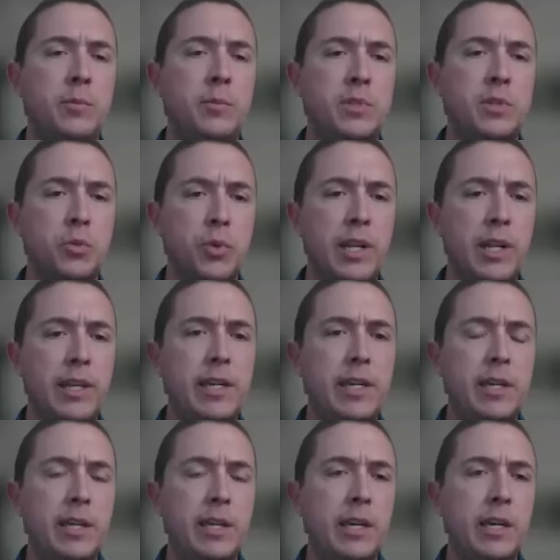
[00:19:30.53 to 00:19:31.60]
So,
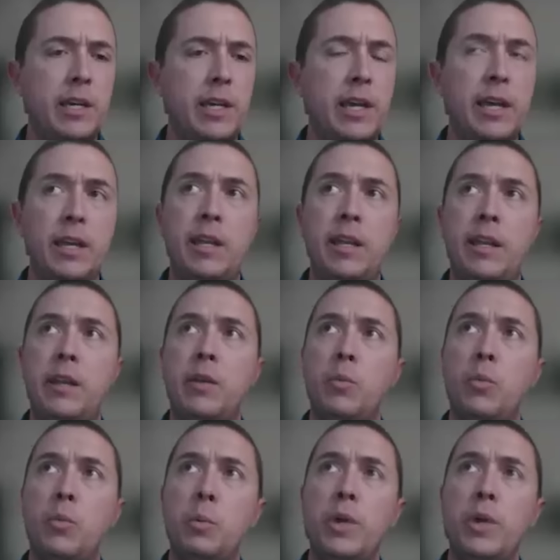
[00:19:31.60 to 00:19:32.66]
really, again,
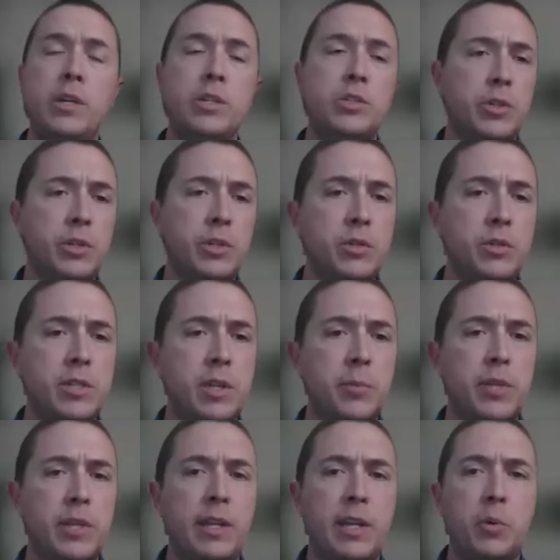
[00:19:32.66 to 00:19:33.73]
when we introduce
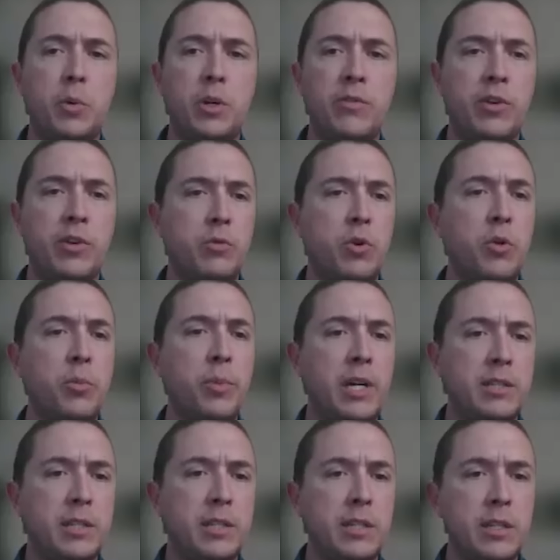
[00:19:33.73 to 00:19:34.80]
something like one of our
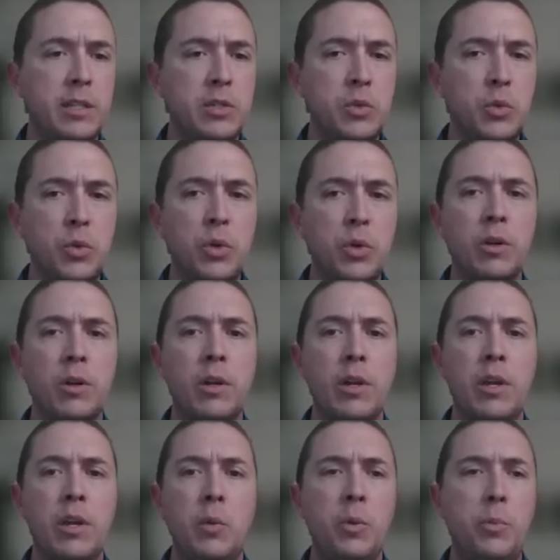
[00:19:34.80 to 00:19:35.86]
robots into the store,
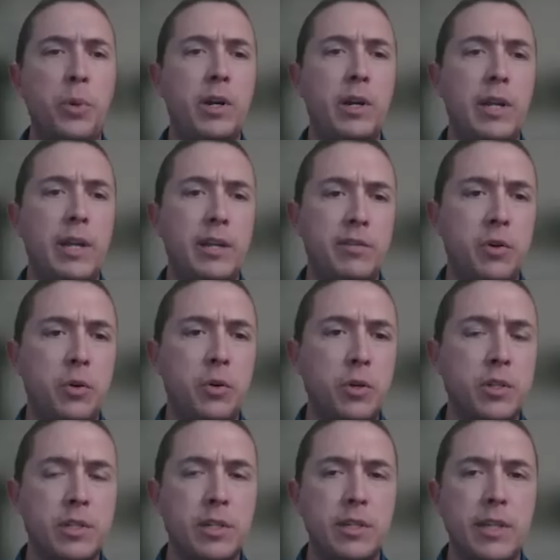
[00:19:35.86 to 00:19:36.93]
we put a lot of
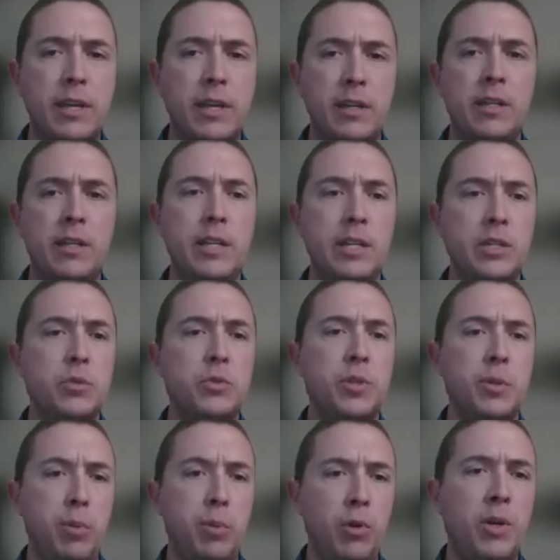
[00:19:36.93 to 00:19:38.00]
focus on that initial
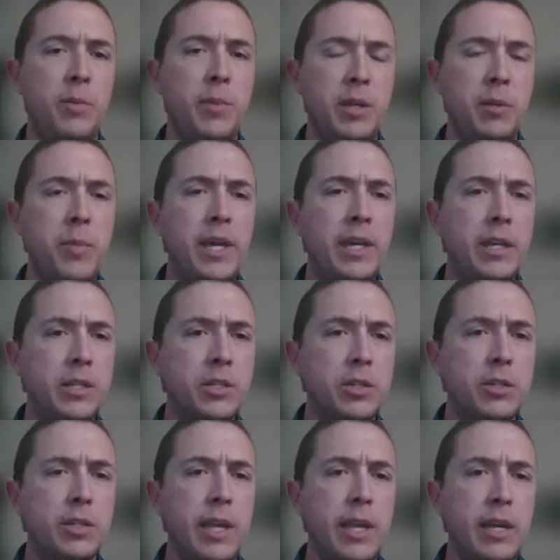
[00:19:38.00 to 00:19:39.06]
deployment, making
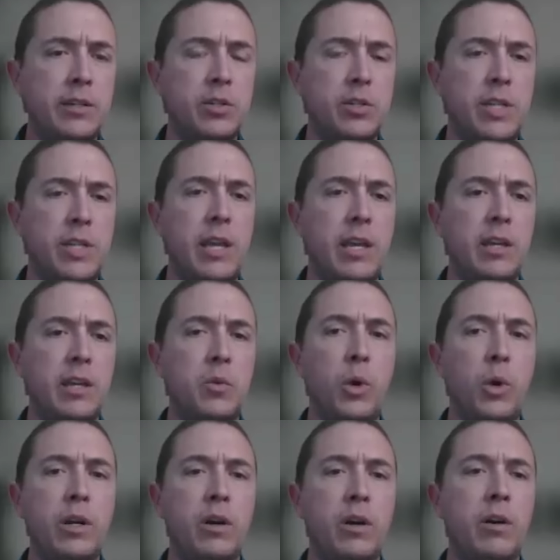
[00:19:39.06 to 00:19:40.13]
sure that they understand
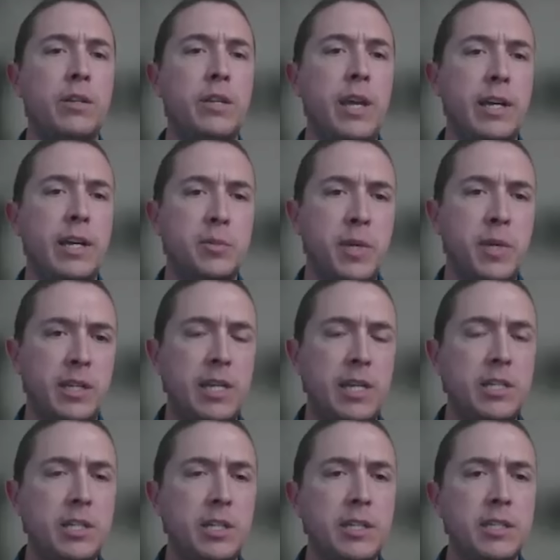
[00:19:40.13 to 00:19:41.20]
what are the
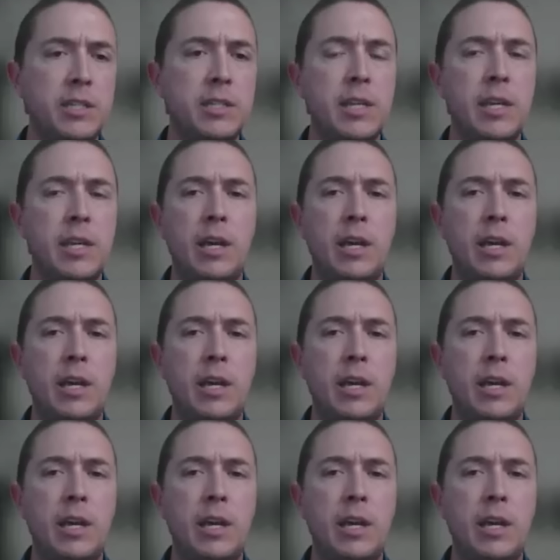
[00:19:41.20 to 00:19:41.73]
expectations.